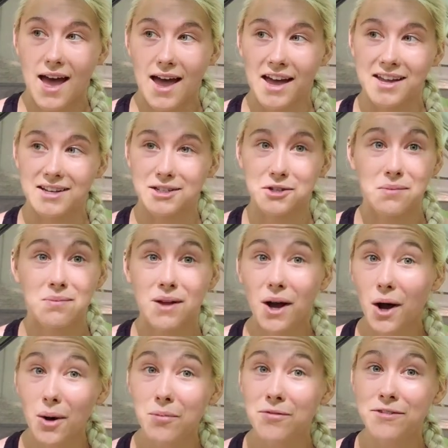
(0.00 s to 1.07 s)
And
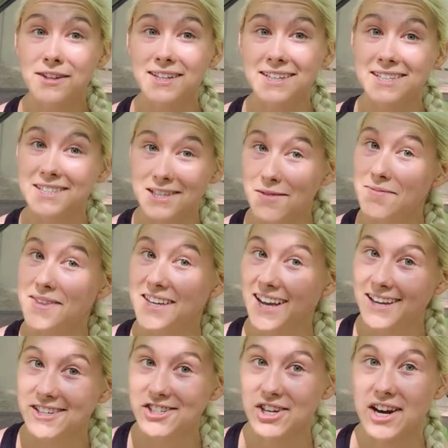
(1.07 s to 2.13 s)
hopefully something
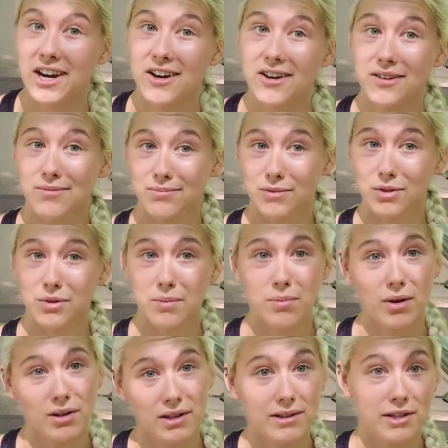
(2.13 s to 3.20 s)
I share you can
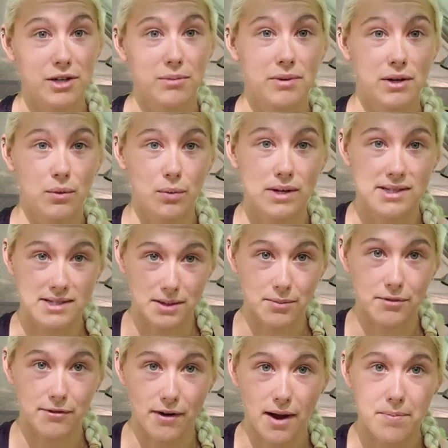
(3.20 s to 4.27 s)
pull a little bit of wisdom
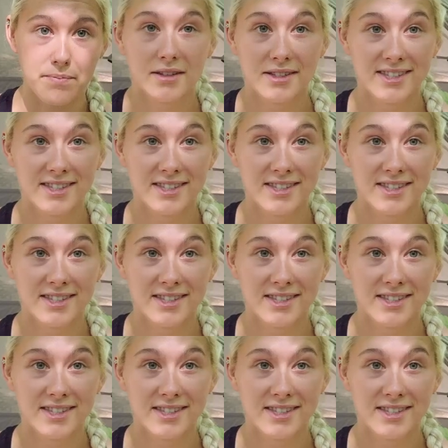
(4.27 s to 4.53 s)
from.